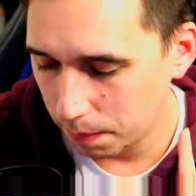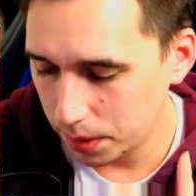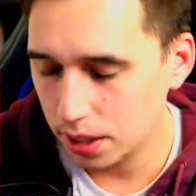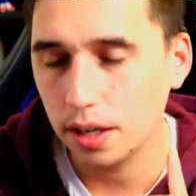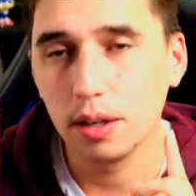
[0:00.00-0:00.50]

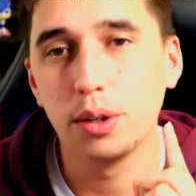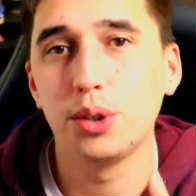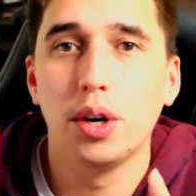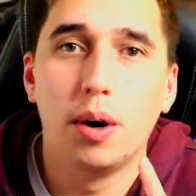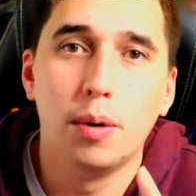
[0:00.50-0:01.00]
particular
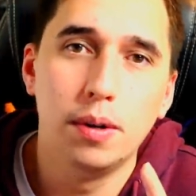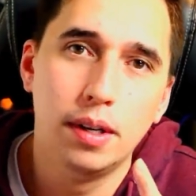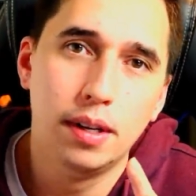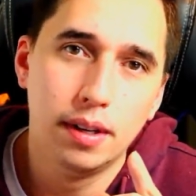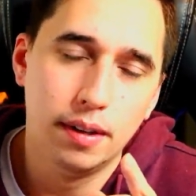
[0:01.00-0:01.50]
show
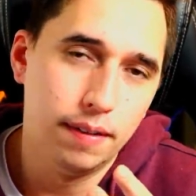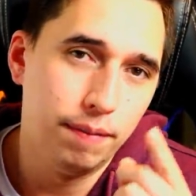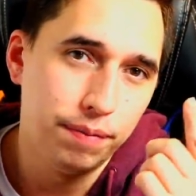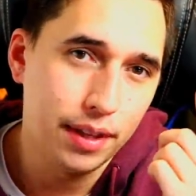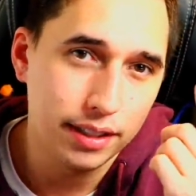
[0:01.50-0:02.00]

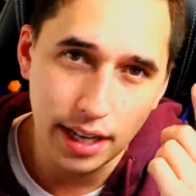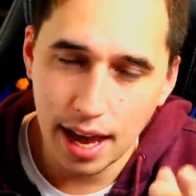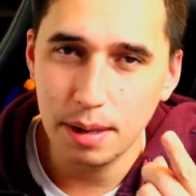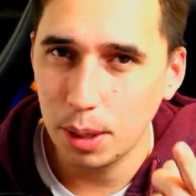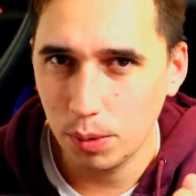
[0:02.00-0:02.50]
that's
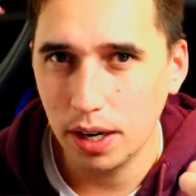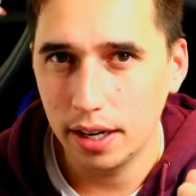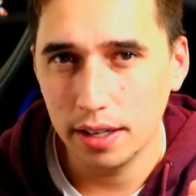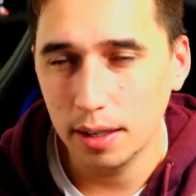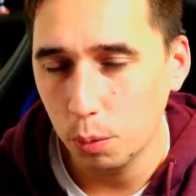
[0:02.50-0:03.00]
anime
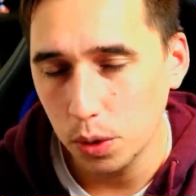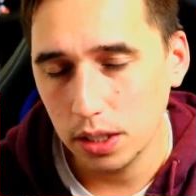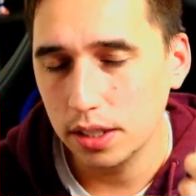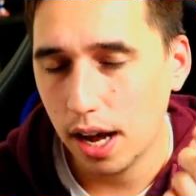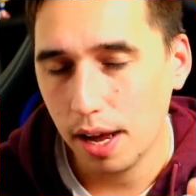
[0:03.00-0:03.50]
related that
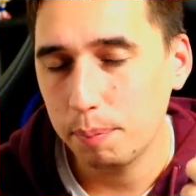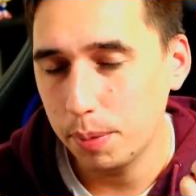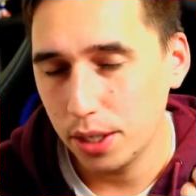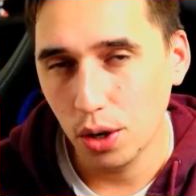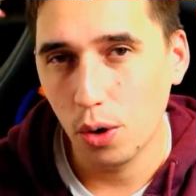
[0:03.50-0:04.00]
will not
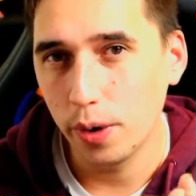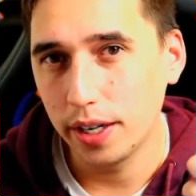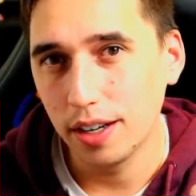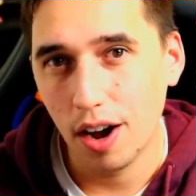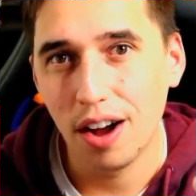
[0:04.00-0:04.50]
be
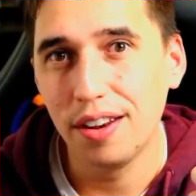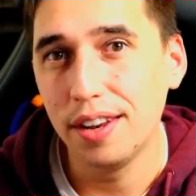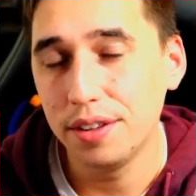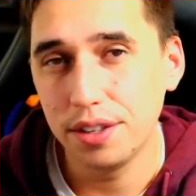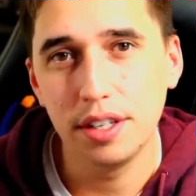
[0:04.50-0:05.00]
going
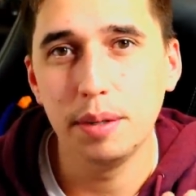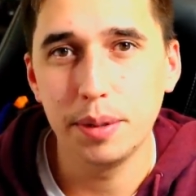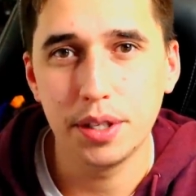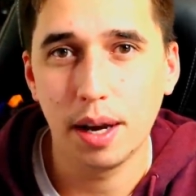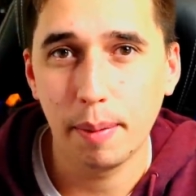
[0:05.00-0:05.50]
on the
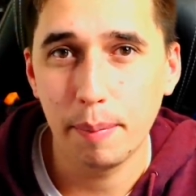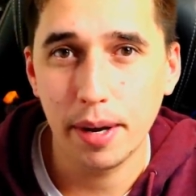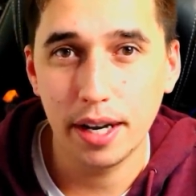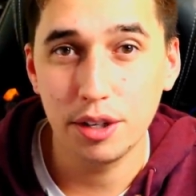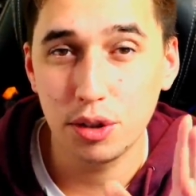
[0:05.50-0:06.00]
DB Sama
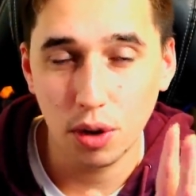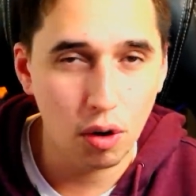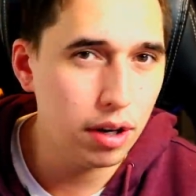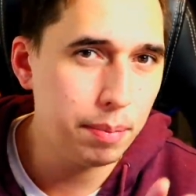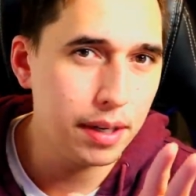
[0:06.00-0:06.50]
page
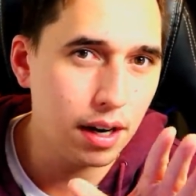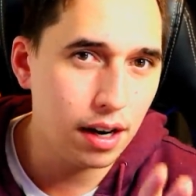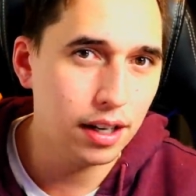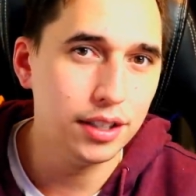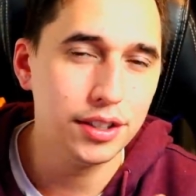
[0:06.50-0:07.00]
solely
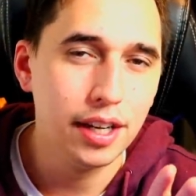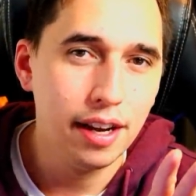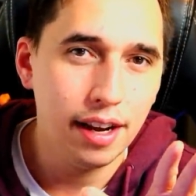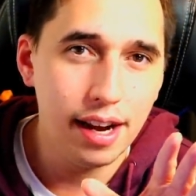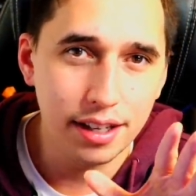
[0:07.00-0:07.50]
because
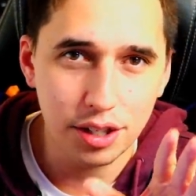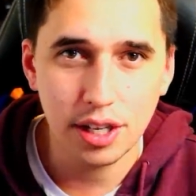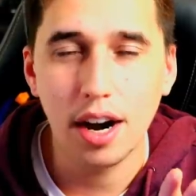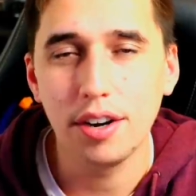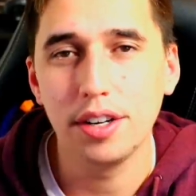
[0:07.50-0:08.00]
it
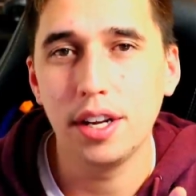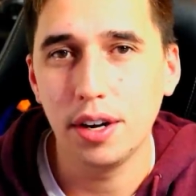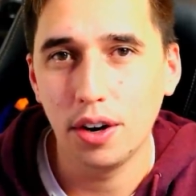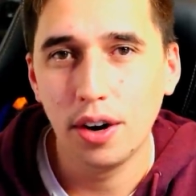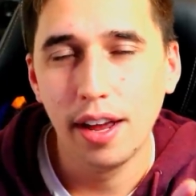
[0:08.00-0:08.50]
started
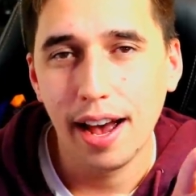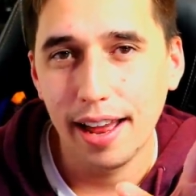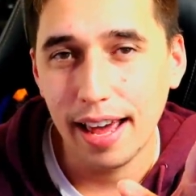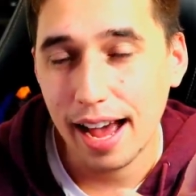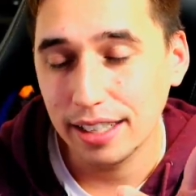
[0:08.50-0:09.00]
here
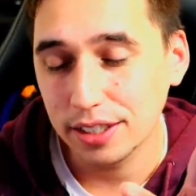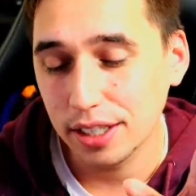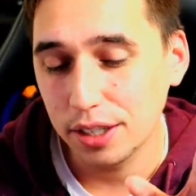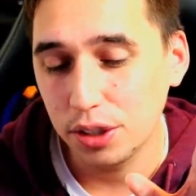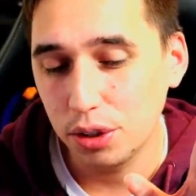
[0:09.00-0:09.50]
and it has
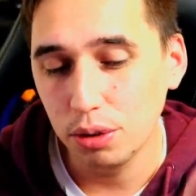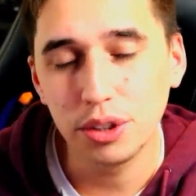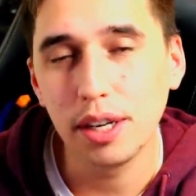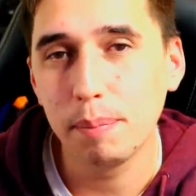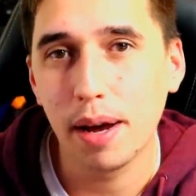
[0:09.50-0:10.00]
a huge
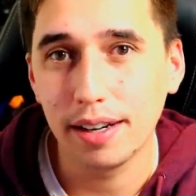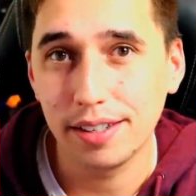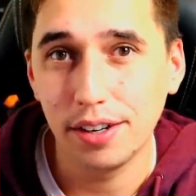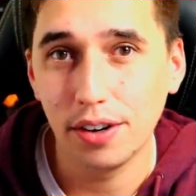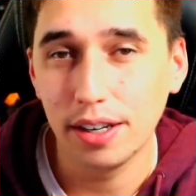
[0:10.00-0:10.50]
impact
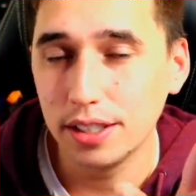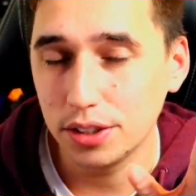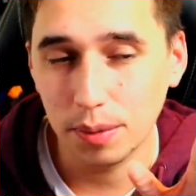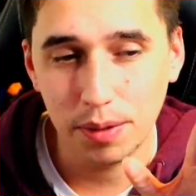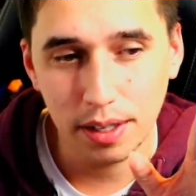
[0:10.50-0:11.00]
here, and it's
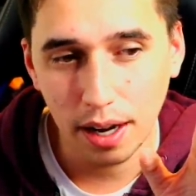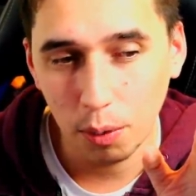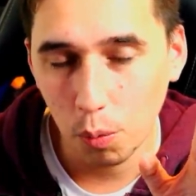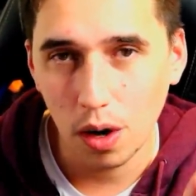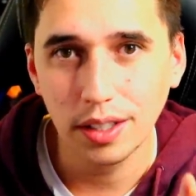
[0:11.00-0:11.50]
something that I
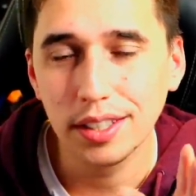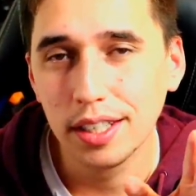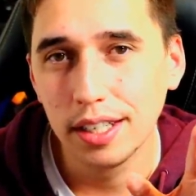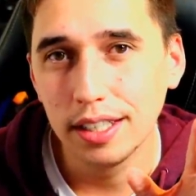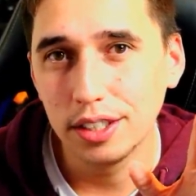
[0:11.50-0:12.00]
want
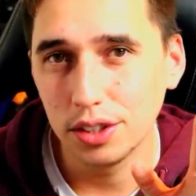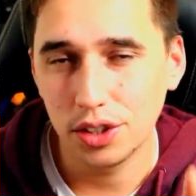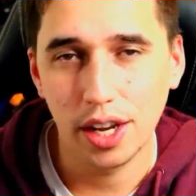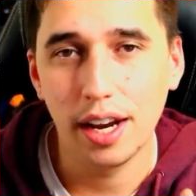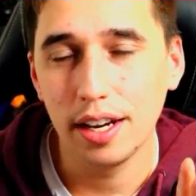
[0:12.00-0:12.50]
to
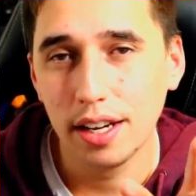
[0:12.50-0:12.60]
stay